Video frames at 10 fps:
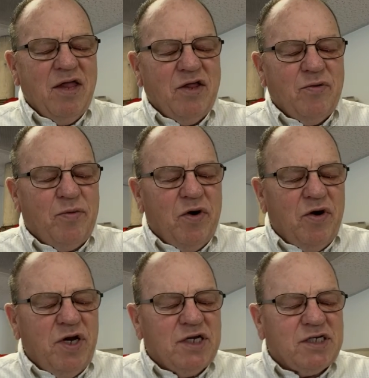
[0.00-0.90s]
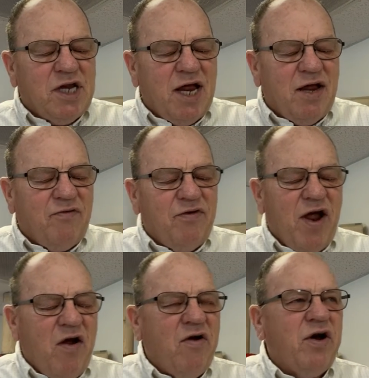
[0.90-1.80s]
and their beauty is like a
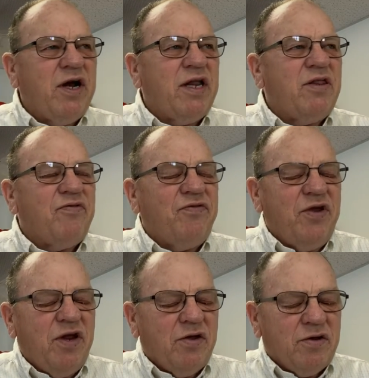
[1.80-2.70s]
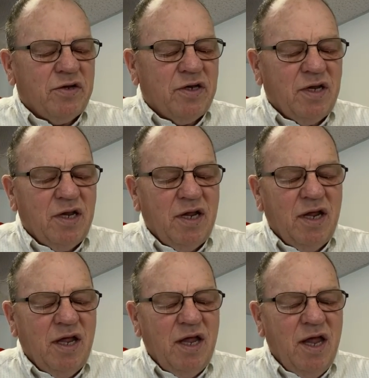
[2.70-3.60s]
flower in the field.
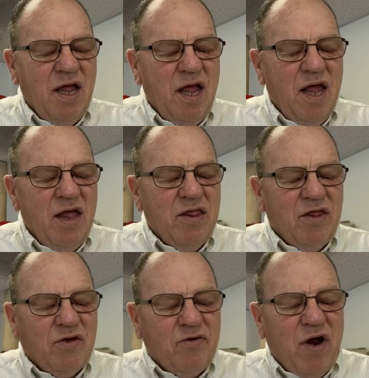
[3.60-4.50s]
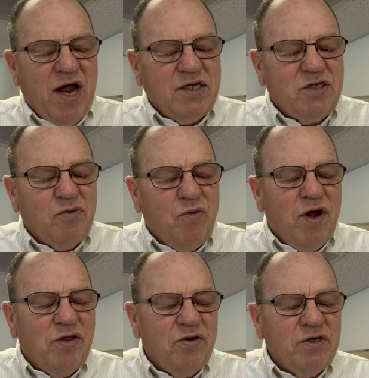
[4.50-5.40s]
The grass
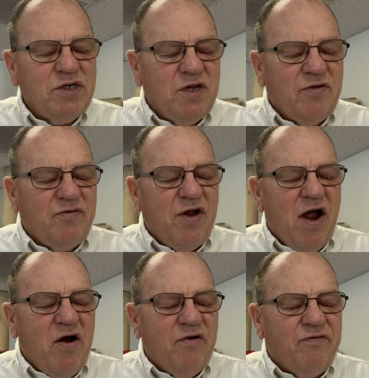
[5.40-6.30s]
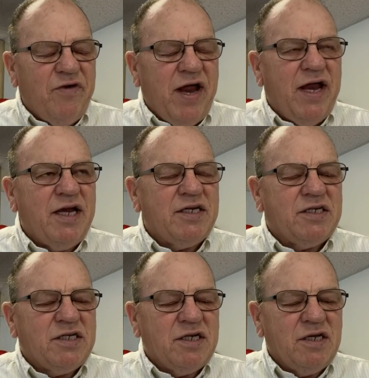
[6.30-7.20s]
withers, the flower
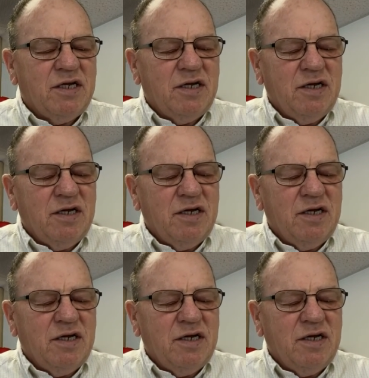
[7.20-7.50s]
fades.